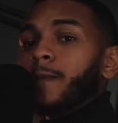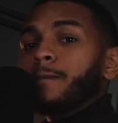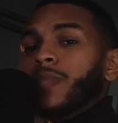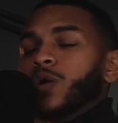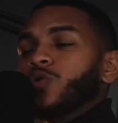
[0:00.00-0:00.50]

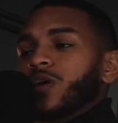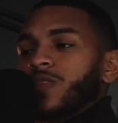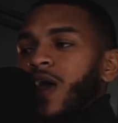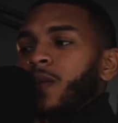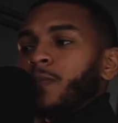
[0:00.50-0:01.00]
Building
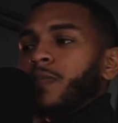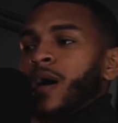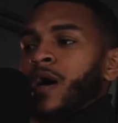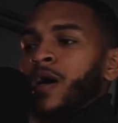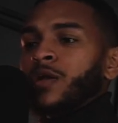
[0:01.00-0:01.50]
that
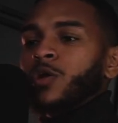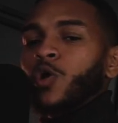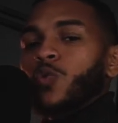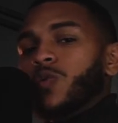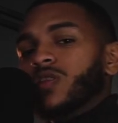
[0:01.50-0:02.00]
bond
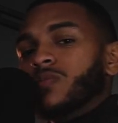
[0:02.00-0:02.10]
with